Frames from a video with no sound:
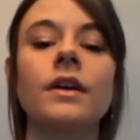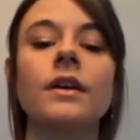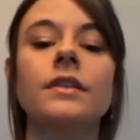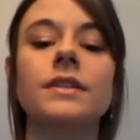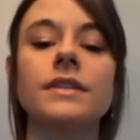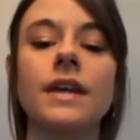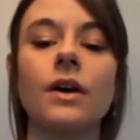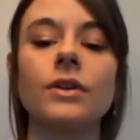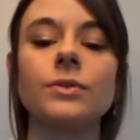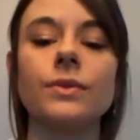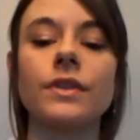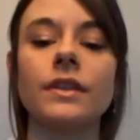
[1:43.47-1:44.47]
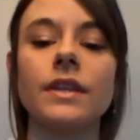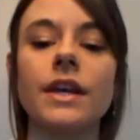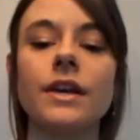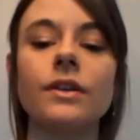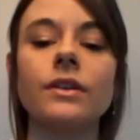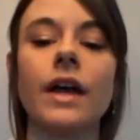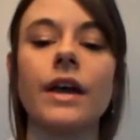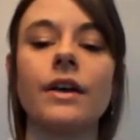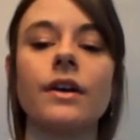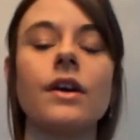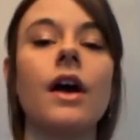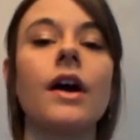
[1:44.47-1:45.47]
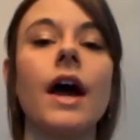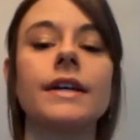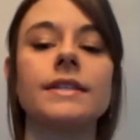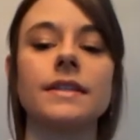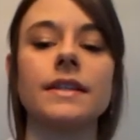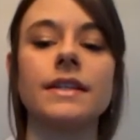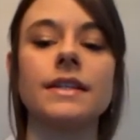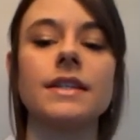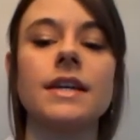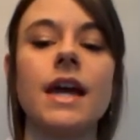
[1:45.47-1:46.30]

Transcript: The cells within the inner layer are isolated